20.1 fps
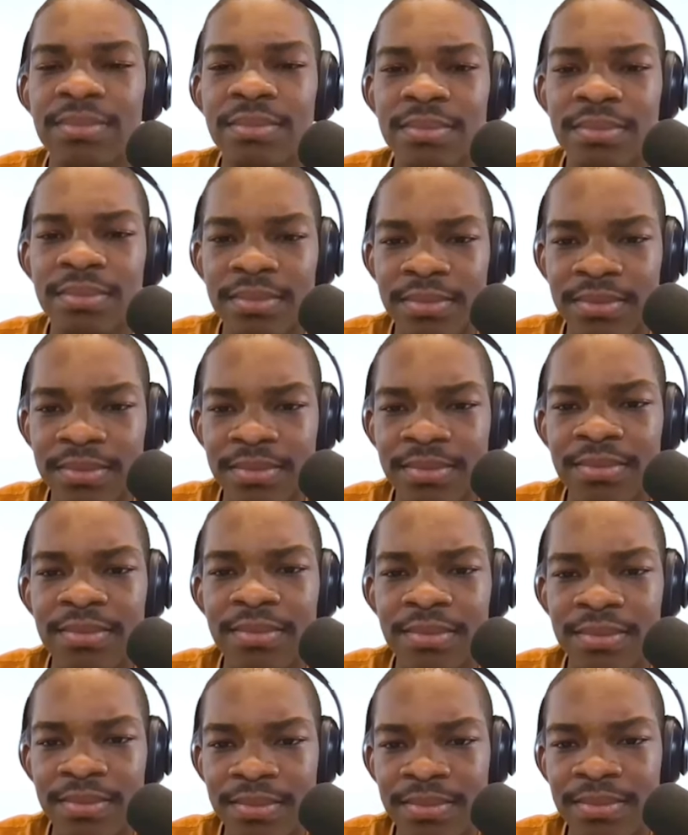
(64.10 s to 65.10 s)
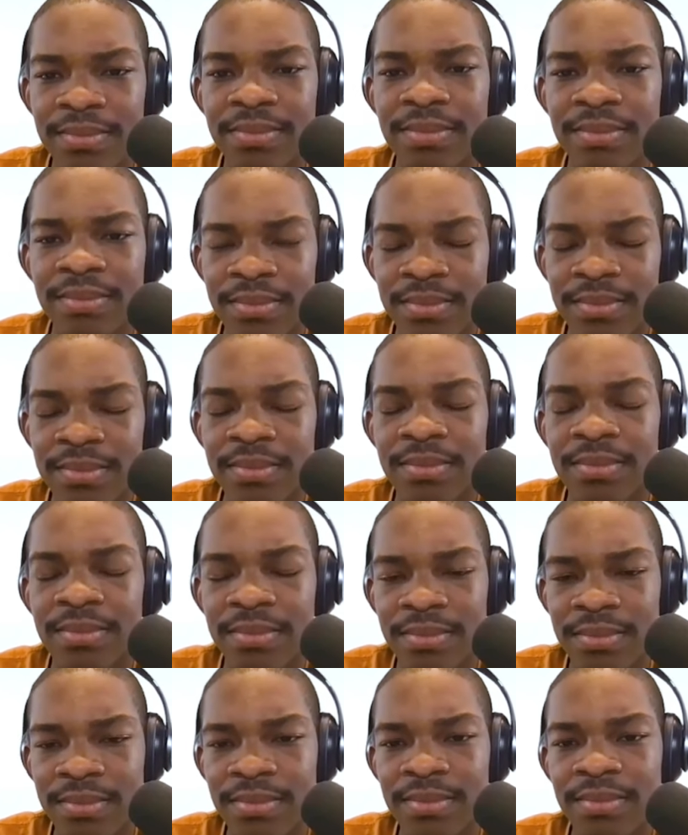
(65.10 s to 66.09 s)

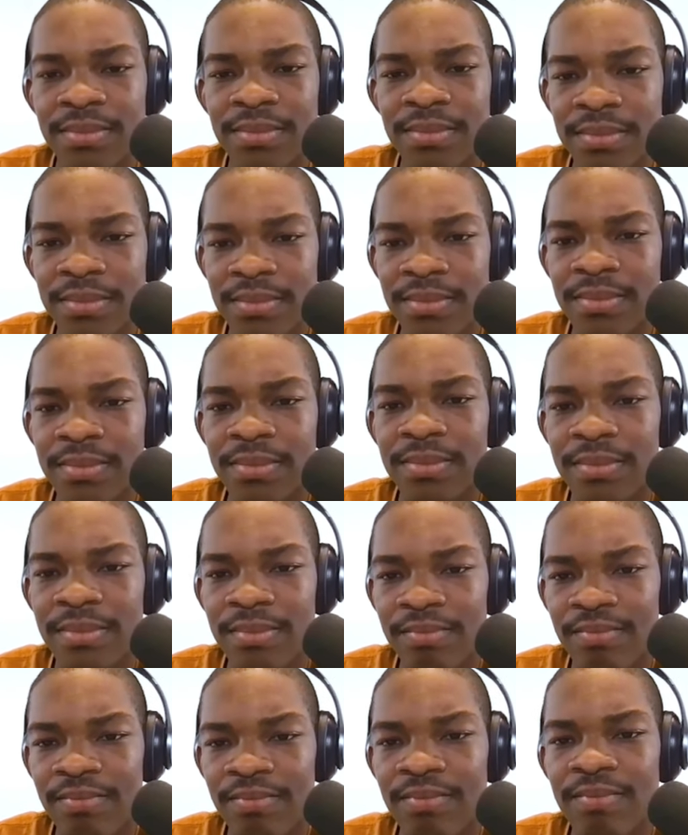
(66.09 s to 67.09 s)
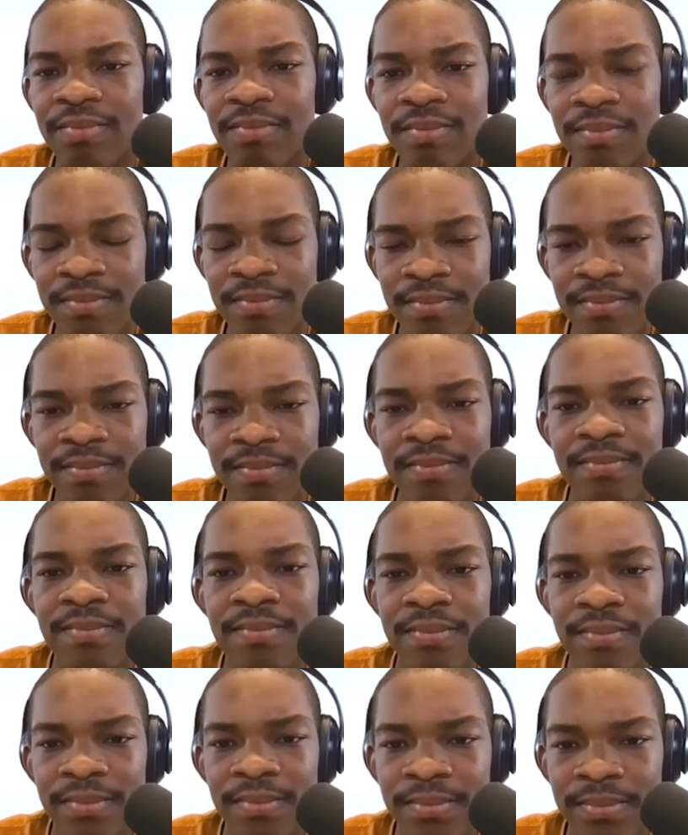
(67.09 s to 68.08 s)

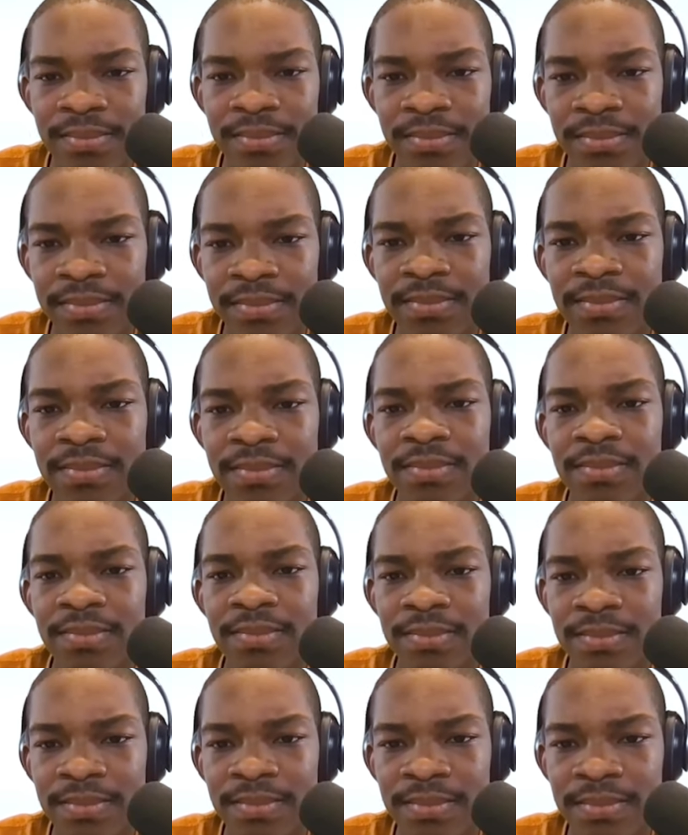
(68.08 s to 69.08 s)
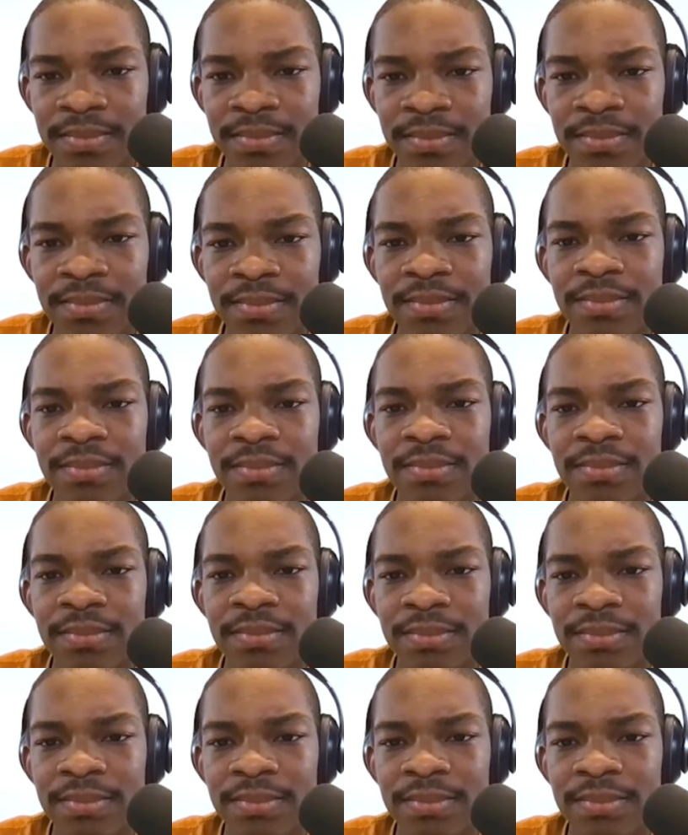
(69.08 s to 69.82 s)
The person shown says nothing.